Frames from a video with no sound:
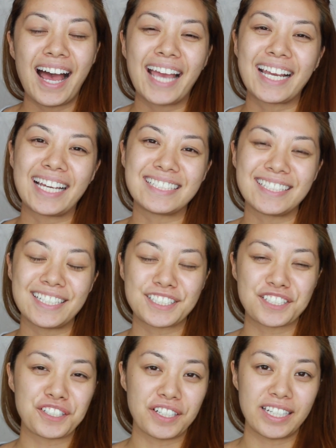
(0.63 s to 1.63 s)
Hi guys,
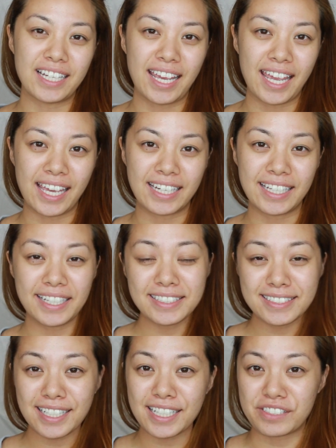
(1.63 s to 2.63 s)
it's Karina, and
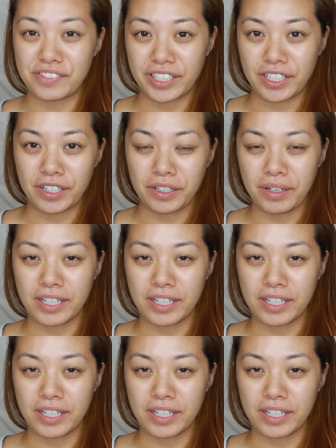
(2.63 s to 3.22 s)
in today's video,